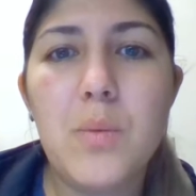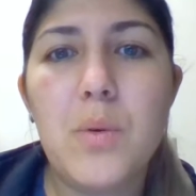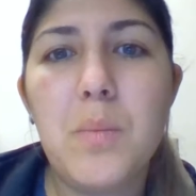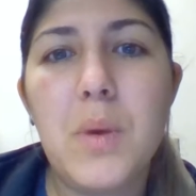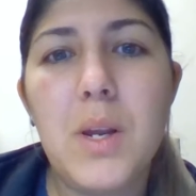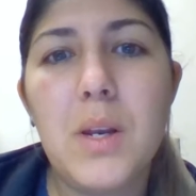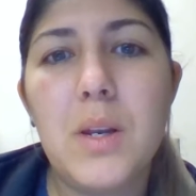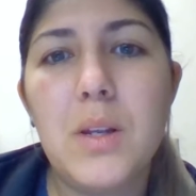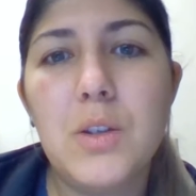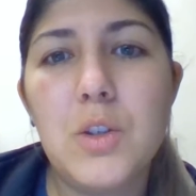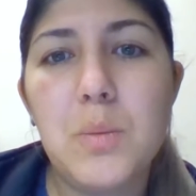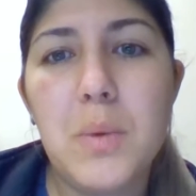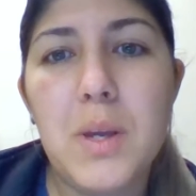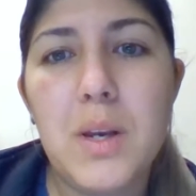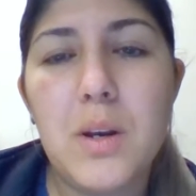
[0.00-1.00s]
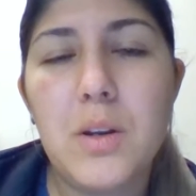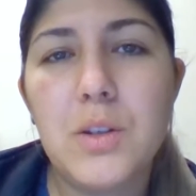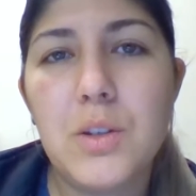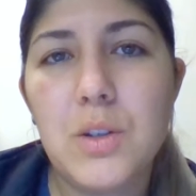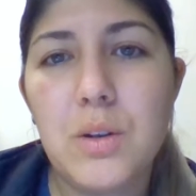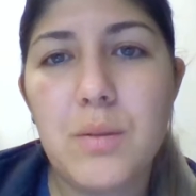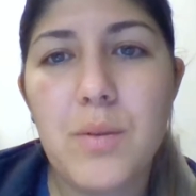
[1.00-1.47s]
and remained intubated
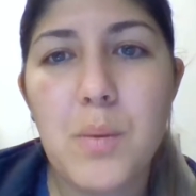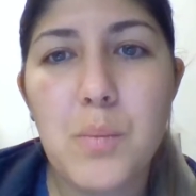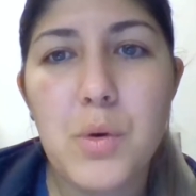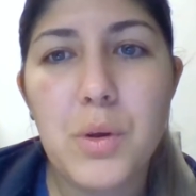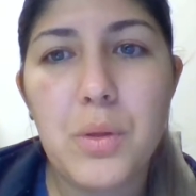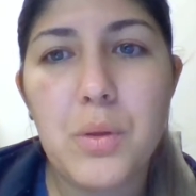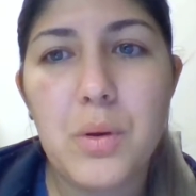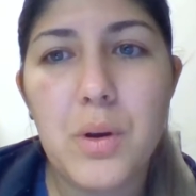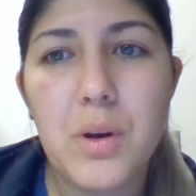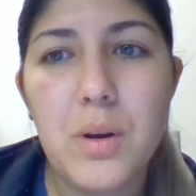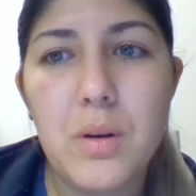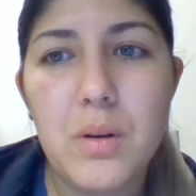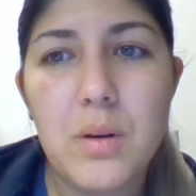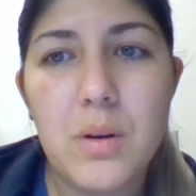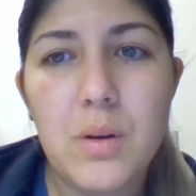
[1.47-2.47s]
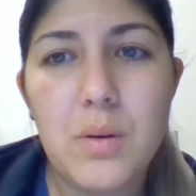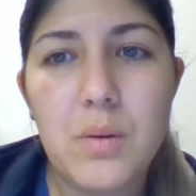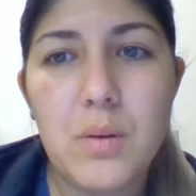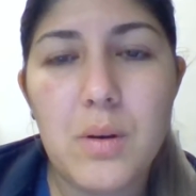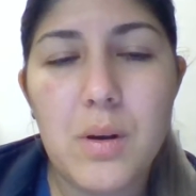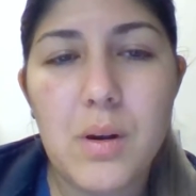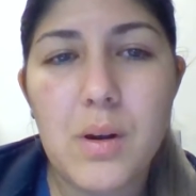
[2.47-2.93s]
until November 3rd,
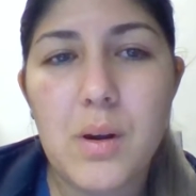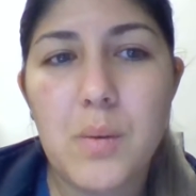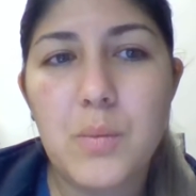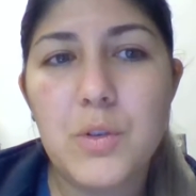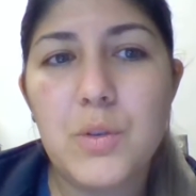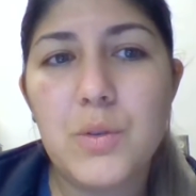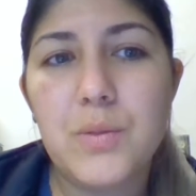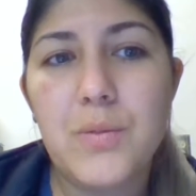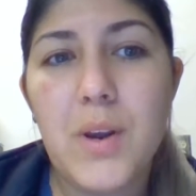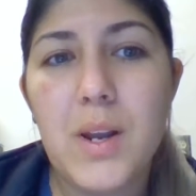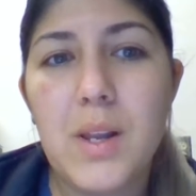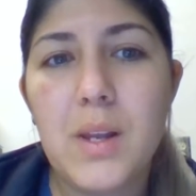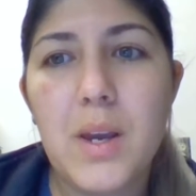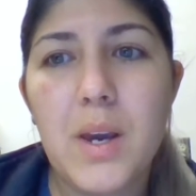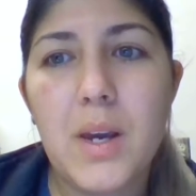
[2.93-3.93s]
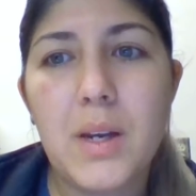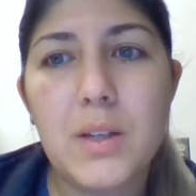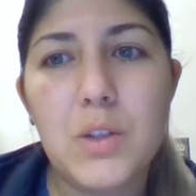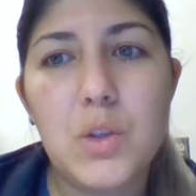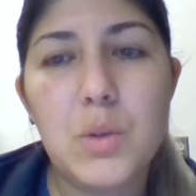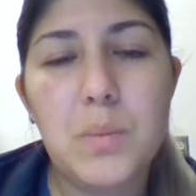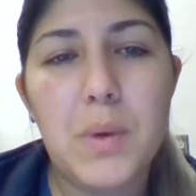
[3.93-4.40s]
when she was finally
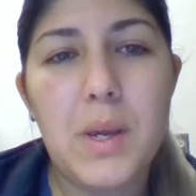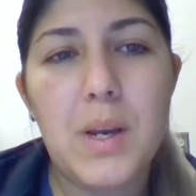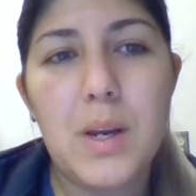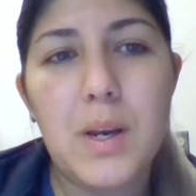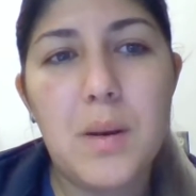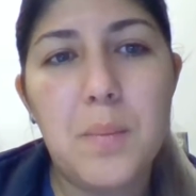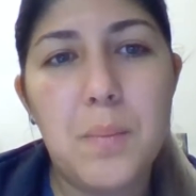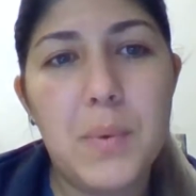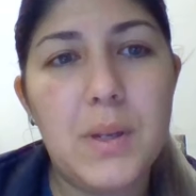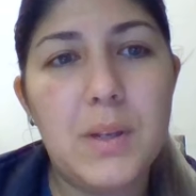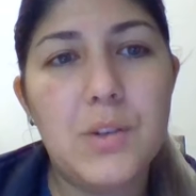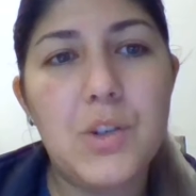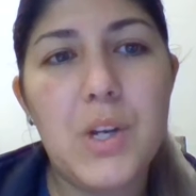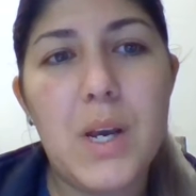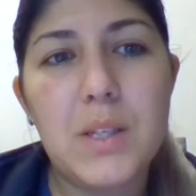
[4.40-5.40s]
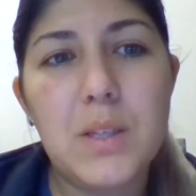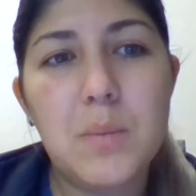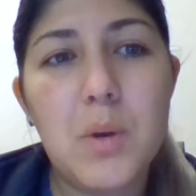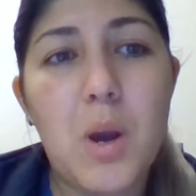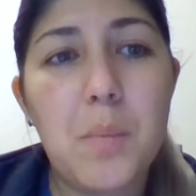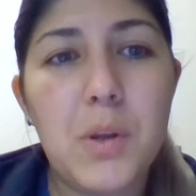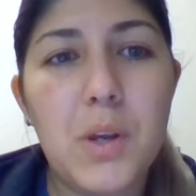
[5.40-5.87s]
extubated, but she had
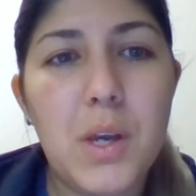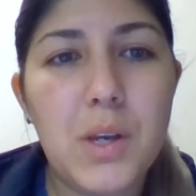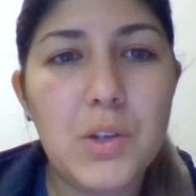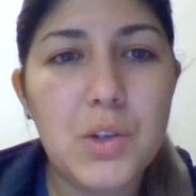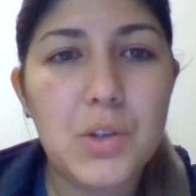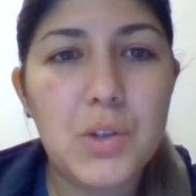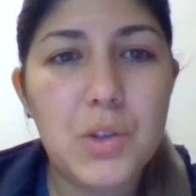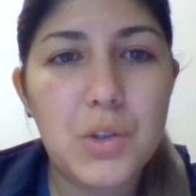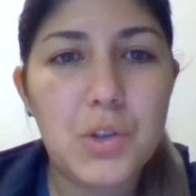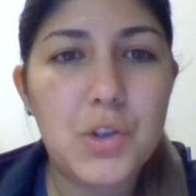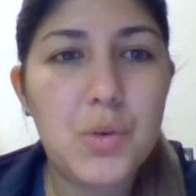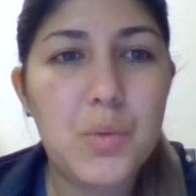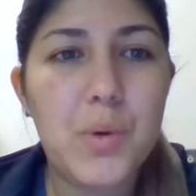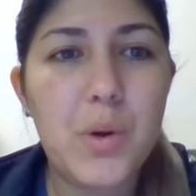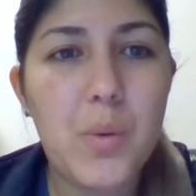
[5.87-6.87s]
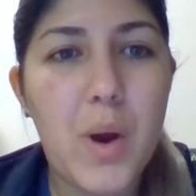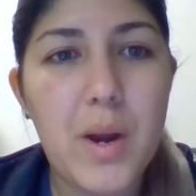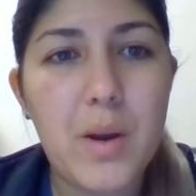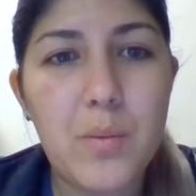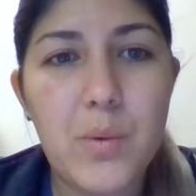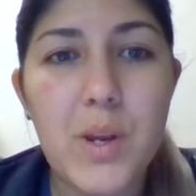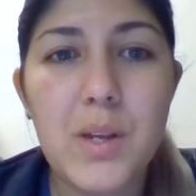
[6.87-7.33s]
some complications, so she
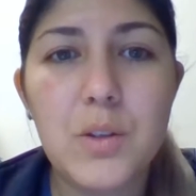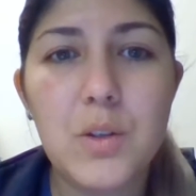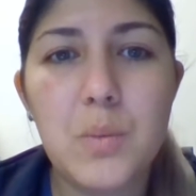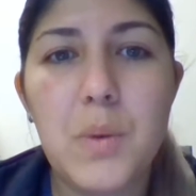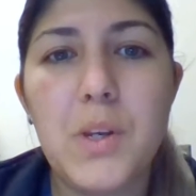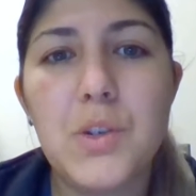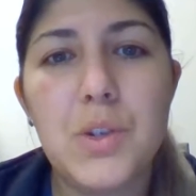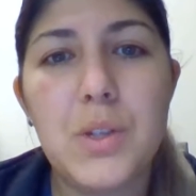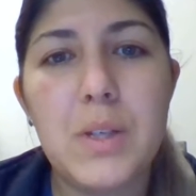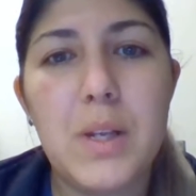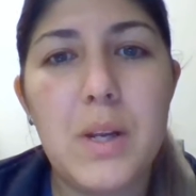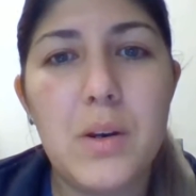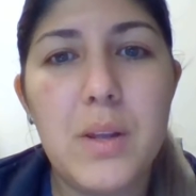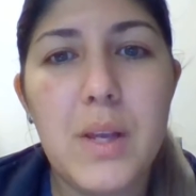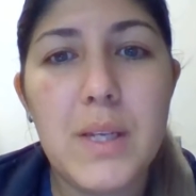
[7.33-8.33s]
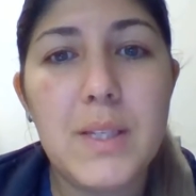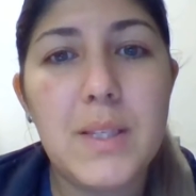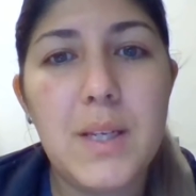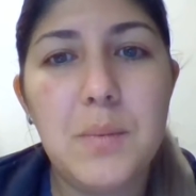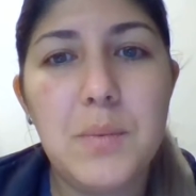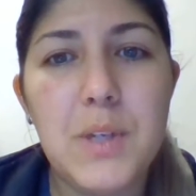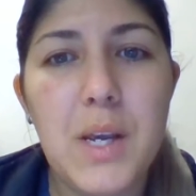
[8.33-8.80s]
required re-intubations later that
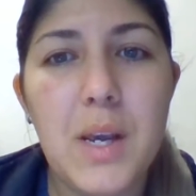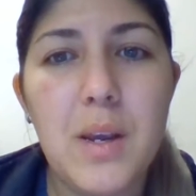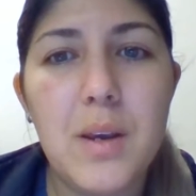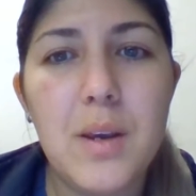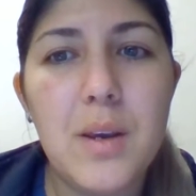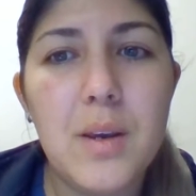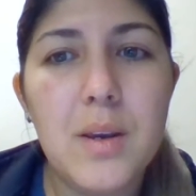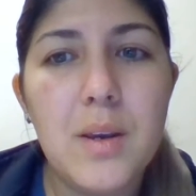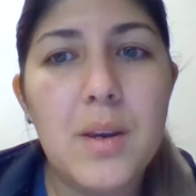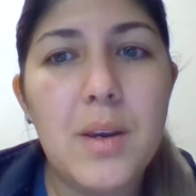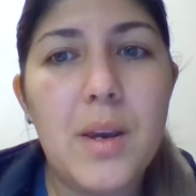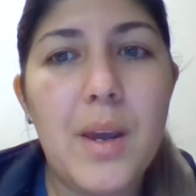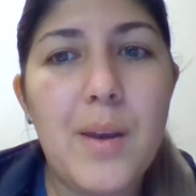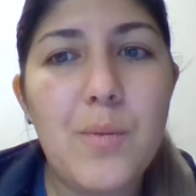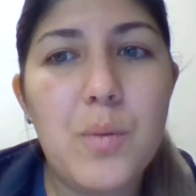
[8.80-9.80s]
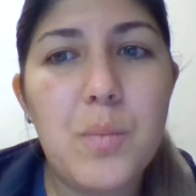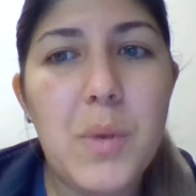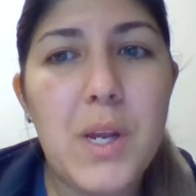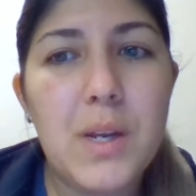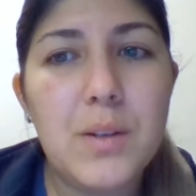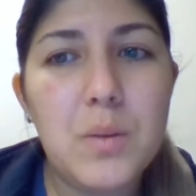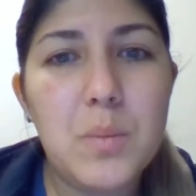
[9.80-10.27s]
same day and
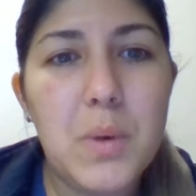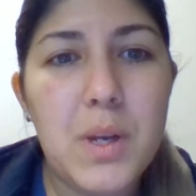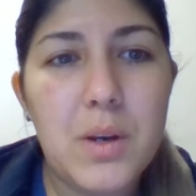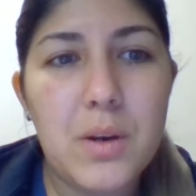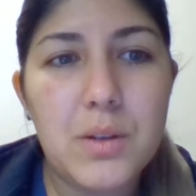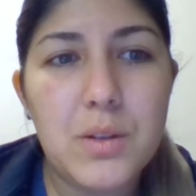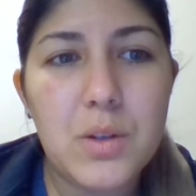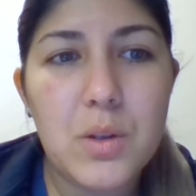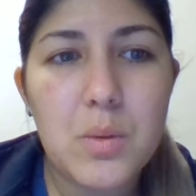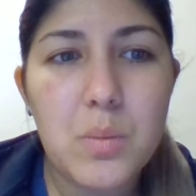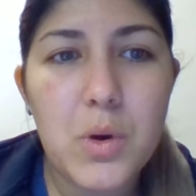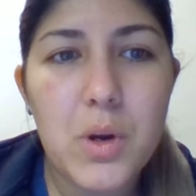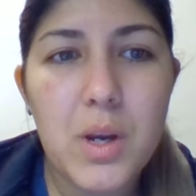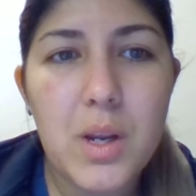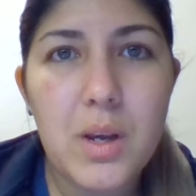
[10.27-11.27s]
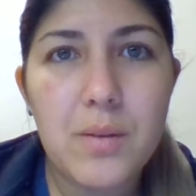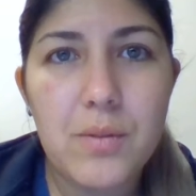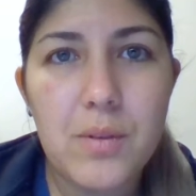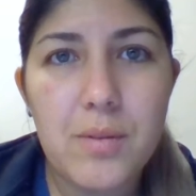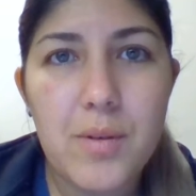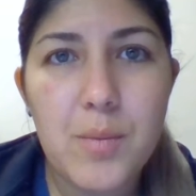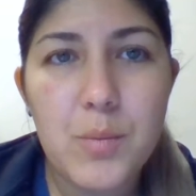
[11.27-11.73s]
remained intubated until the morning of
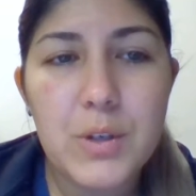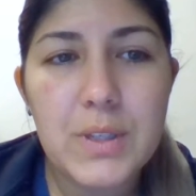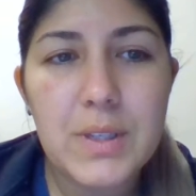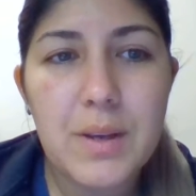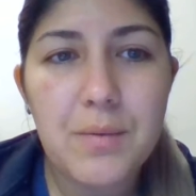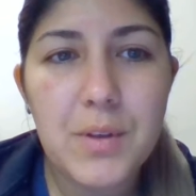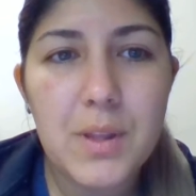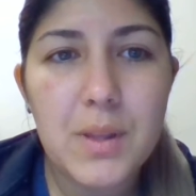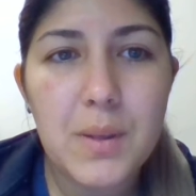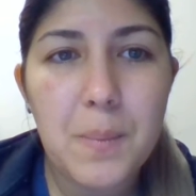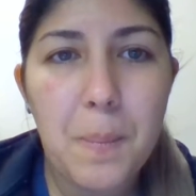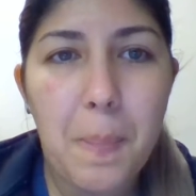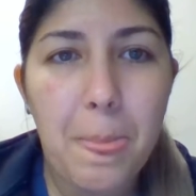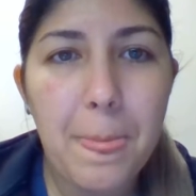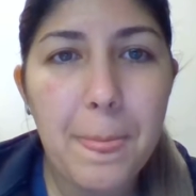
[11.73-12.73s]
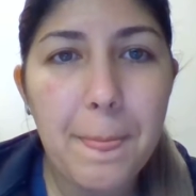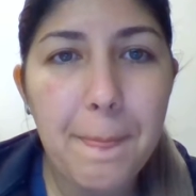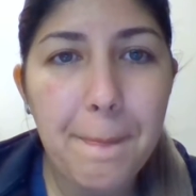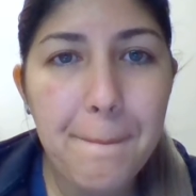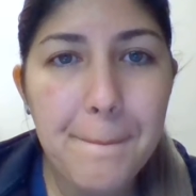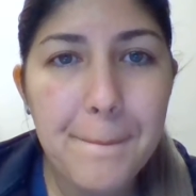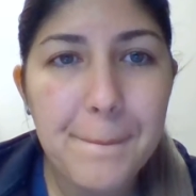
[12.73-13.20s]
November
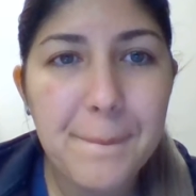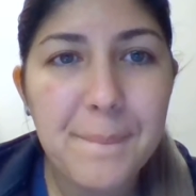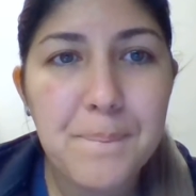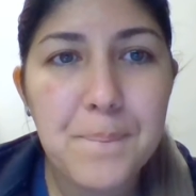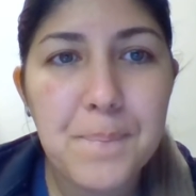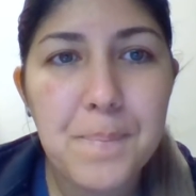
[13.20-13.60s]
7th.